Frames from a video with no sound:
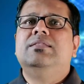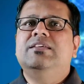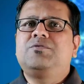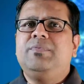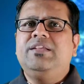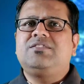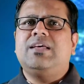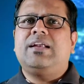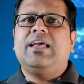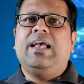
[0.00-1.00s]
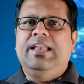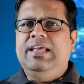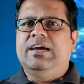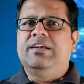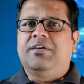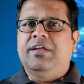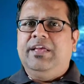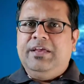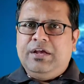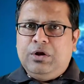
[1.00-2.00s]
This means that any country,
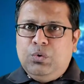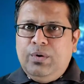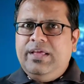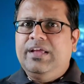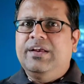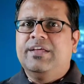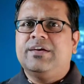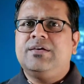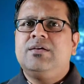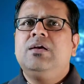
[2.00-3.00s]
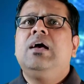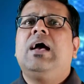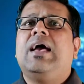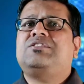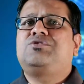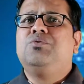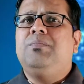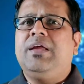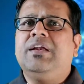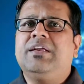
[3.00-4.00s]
including India, has to
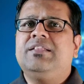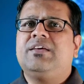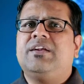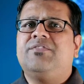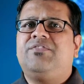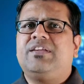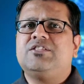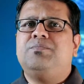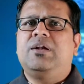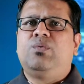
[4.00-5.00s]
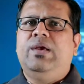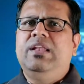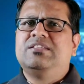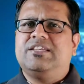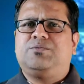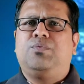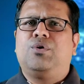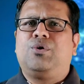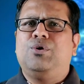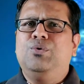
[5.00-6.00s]
maintain the difference between its
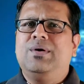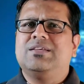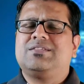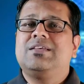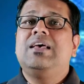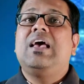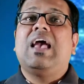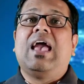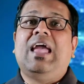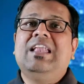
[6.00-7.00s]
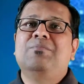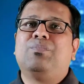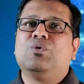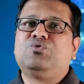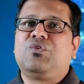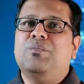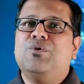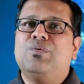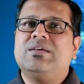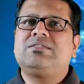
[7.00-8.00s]
export to US and imports from
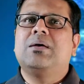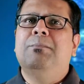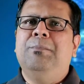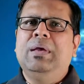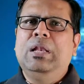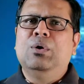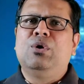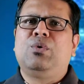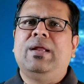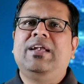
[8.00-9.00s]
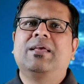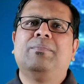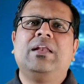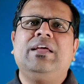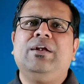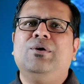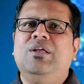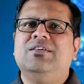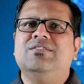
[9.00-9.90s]
US below $20 billion.